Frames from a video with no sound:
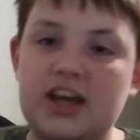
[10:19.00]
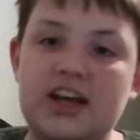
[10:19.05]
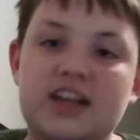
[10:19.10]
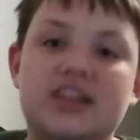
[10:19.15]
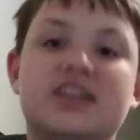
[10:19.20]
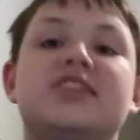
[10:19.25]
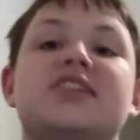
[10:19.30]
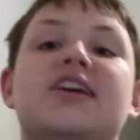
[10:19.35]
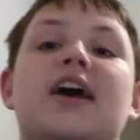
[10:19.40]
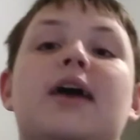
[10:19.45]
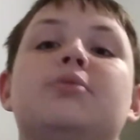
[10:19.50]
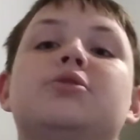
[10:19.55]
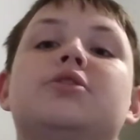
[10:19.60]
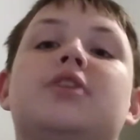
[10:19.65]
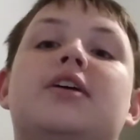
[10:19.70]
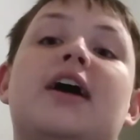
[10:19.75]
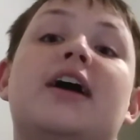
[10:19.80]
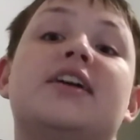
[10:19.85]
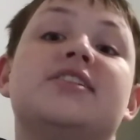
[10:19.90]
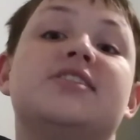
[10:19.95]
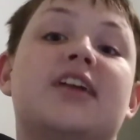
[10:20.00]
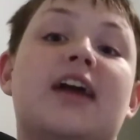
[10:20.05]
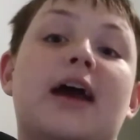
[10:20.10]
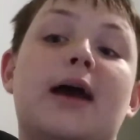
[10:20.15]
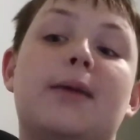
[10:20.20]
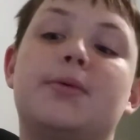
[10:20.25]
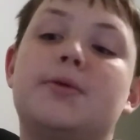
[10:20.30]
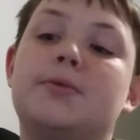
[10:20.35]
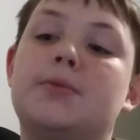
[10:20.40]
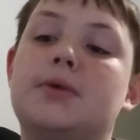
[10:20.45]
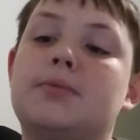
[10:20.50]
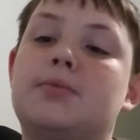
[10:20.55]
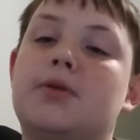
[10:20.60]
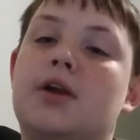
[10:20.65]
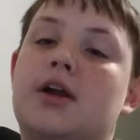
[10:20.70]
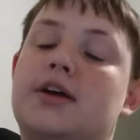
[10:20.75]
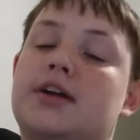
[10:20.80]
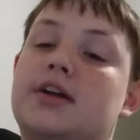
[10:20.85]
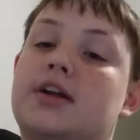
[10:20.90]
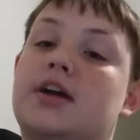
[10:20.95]
this hasn't happened to me,
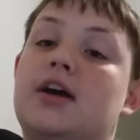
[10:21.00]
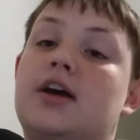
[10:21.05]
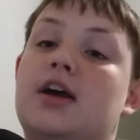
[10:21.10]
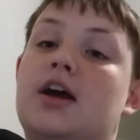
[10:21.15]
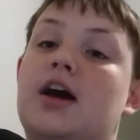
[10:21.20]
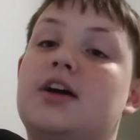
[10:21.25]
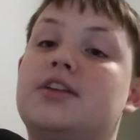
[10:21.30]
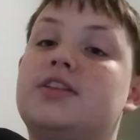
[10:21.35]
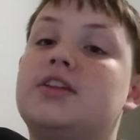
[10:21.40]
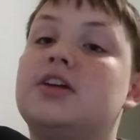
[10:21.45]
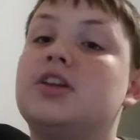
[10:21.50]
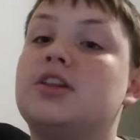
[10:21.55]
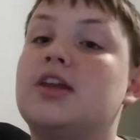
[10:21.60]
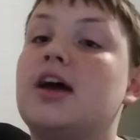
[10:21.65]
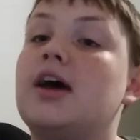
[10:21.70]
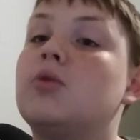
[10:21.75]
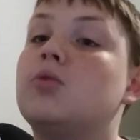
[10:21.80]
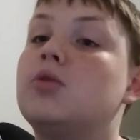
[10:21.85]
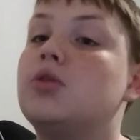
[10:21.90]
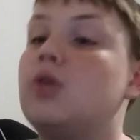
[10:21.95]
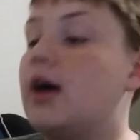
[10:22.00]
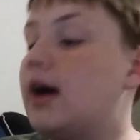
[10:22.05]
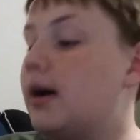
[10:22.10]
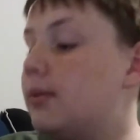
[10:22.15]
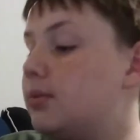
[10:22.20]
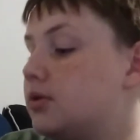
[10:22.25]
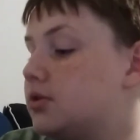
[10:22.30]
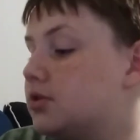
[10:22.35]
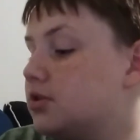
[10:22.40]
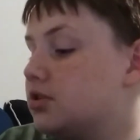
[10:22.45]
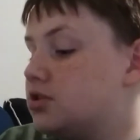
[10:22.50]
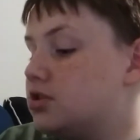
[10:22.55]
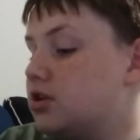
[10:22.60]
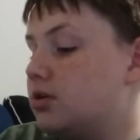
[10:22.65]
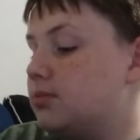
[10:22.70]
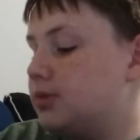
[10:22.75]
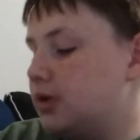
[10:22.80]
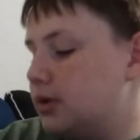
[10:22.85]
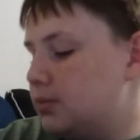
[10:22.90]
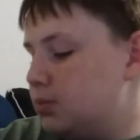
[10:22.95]
but I think that will happen to
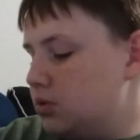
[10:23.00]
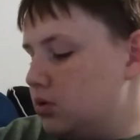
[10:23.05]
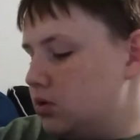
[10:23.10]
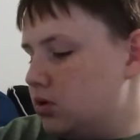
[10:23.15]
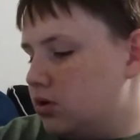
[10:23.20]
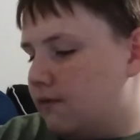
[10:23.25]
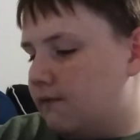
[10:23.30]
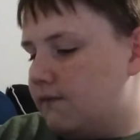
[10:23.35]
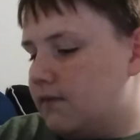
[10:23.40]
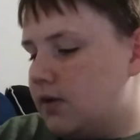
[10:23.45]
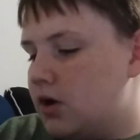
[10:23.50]
some people